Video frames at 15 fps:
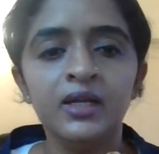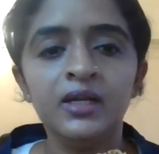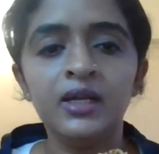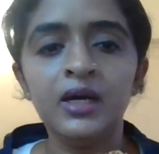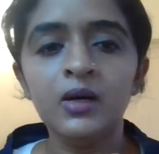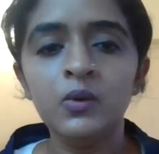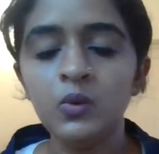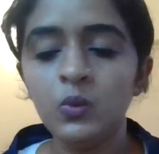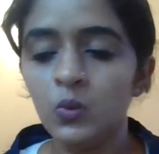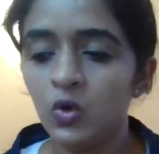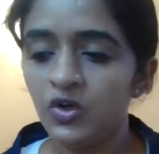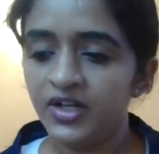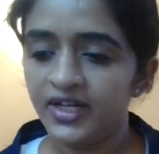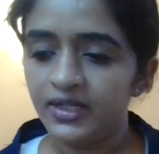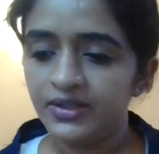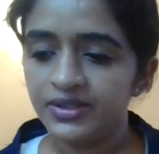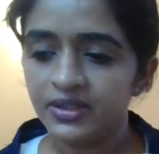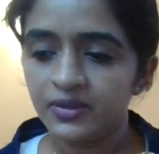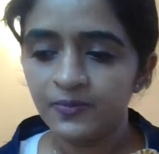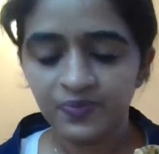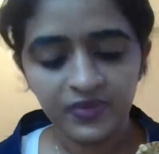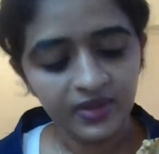Now, what
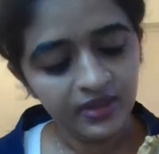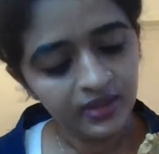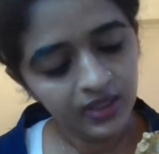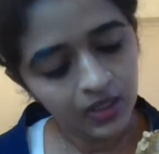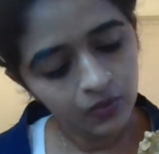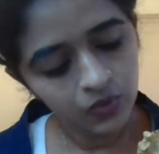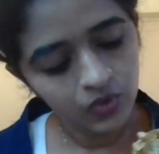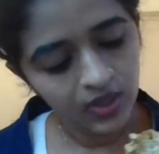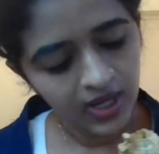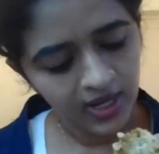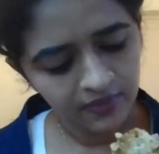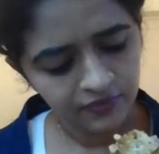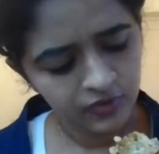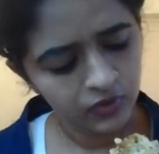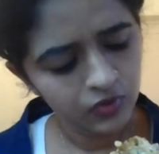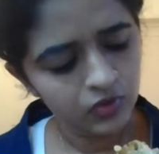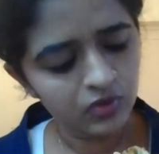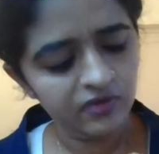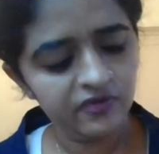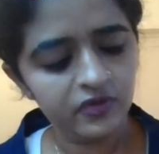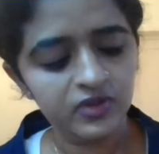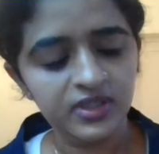else? Now you have to
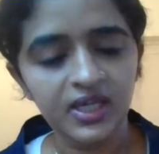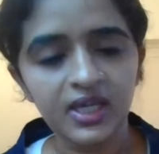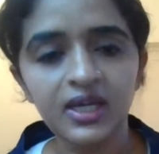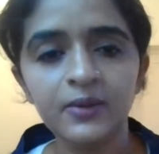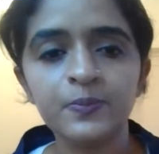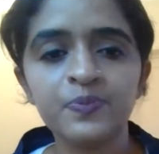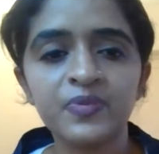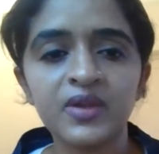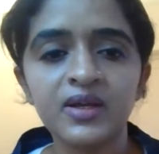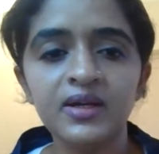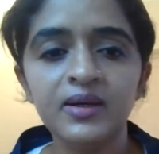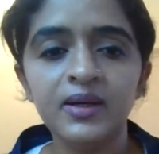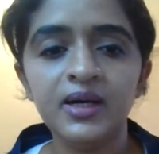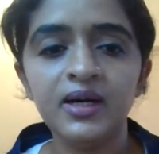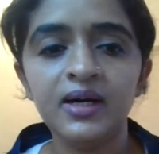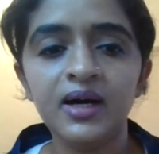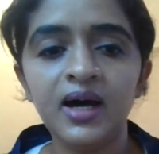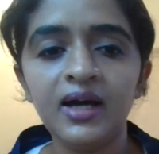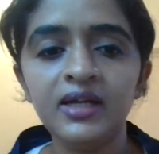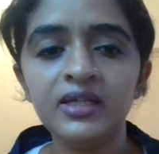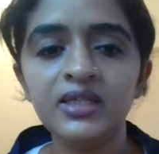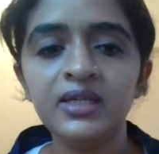go for the
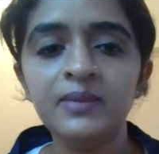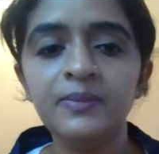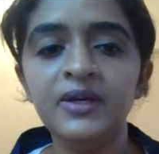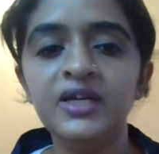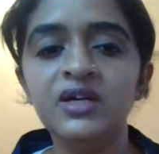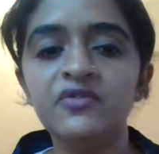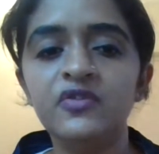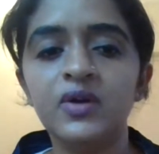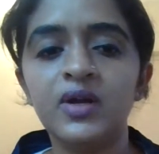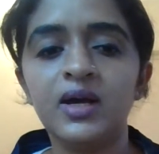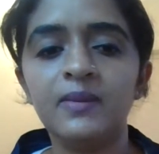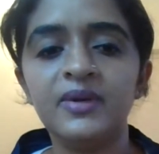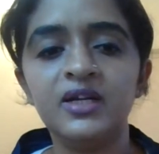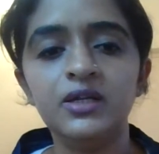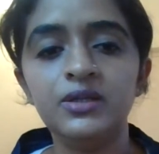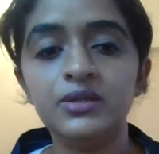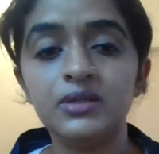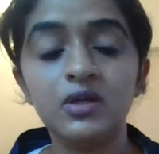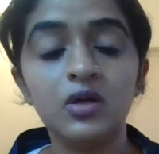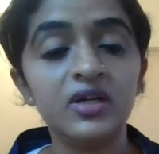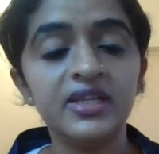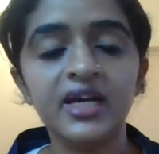another bigger foramen. It's
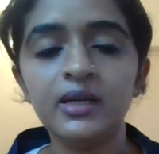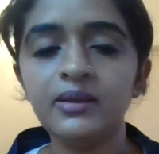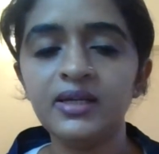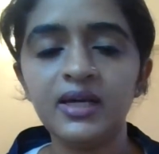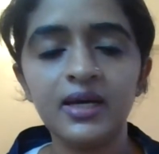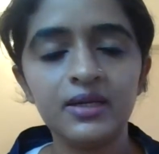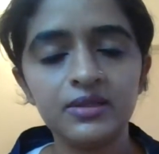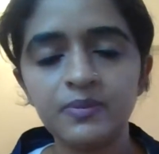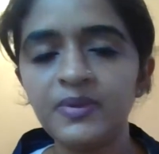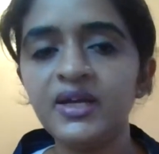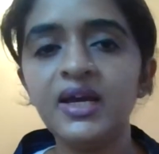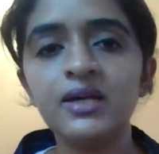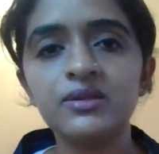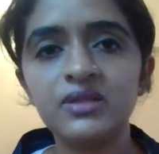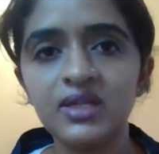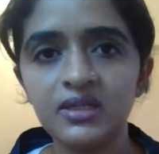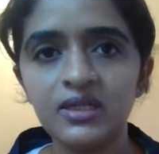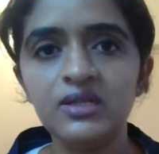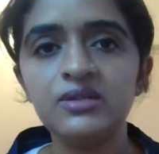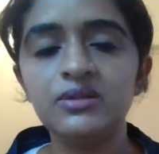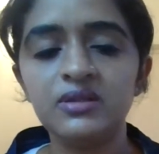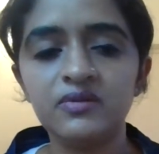not that as big as the
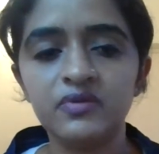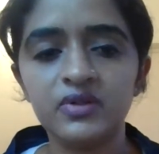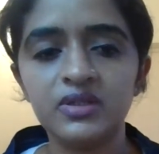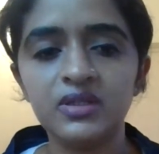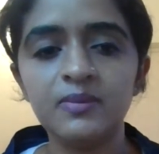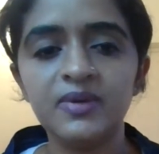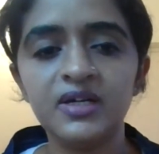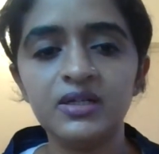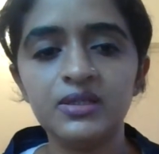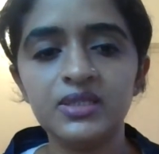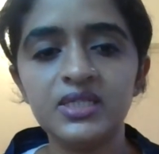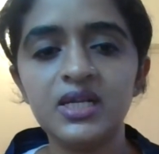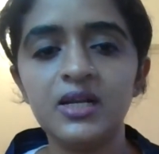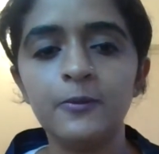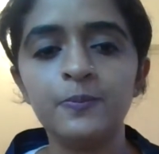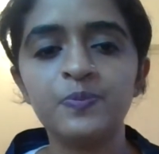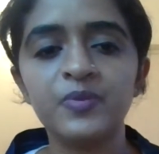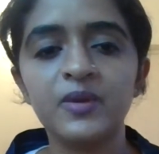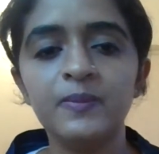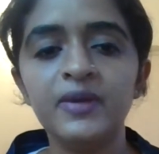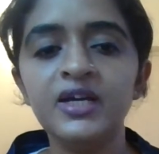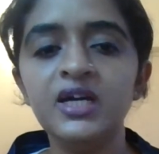incisive fossa, but still
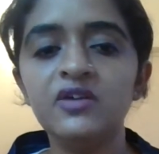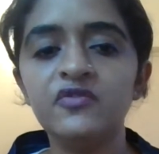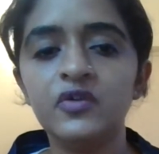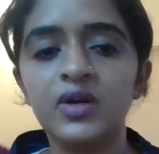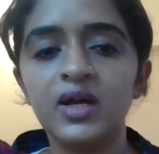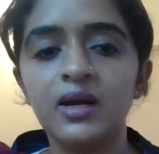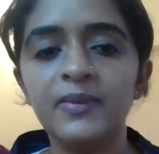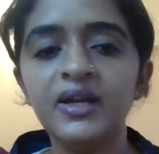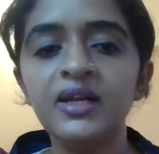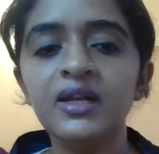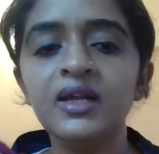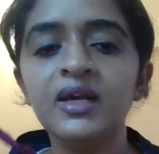bigger foramen,